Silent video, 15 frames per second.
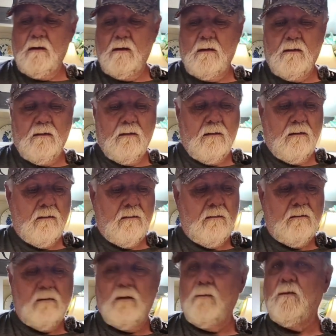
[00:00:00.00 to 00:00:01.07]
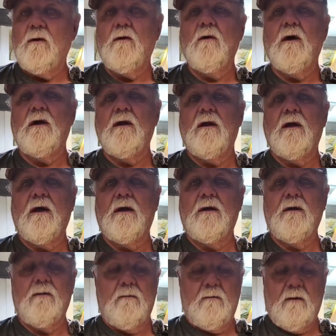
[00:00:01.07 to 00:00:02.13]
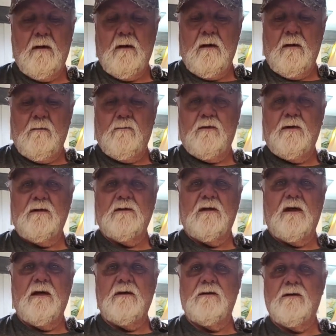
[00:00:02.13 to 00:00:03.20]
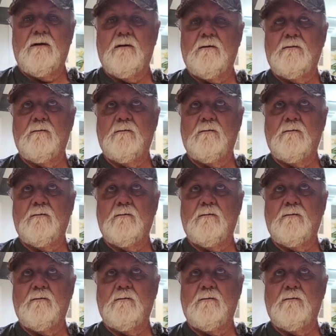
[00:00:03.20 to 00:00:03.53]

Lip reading: And let me know how you like it. Please like, share, and